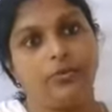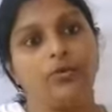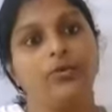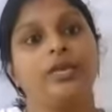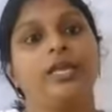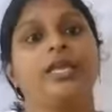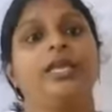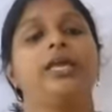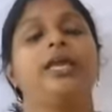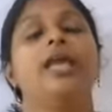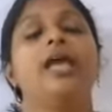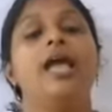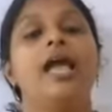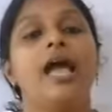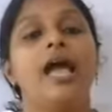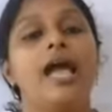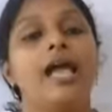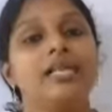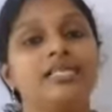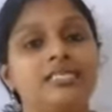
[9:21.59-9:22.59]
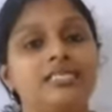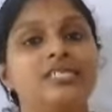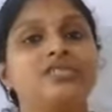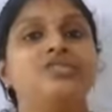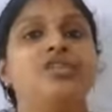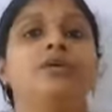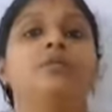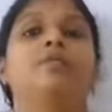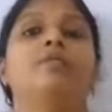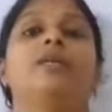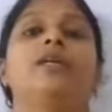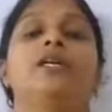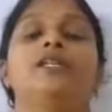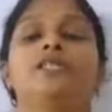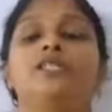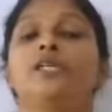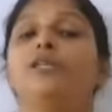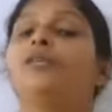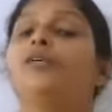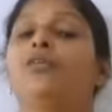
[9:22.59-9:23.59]
Okay, as the
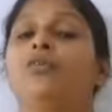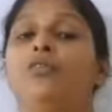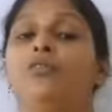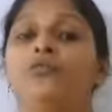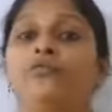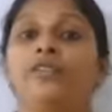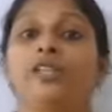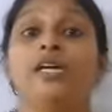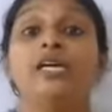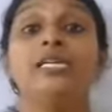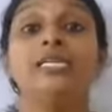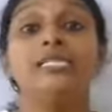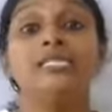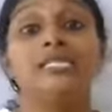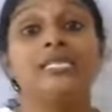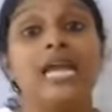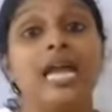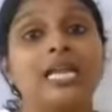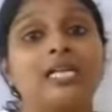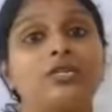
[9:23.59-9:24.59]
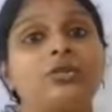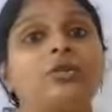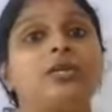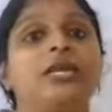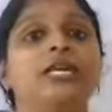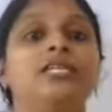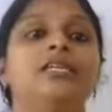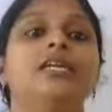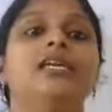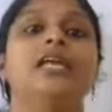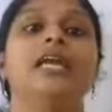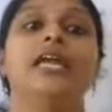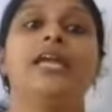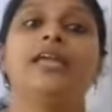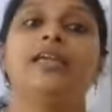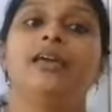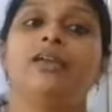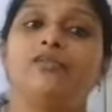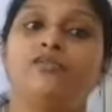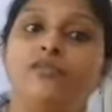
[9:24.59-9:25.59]
temperature of the saturated
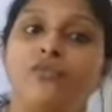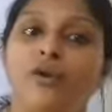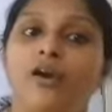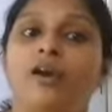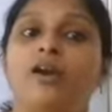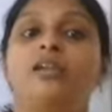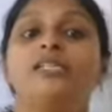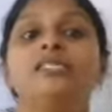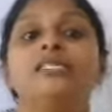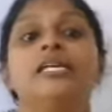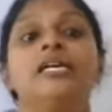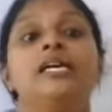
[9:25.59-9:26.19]
air falls,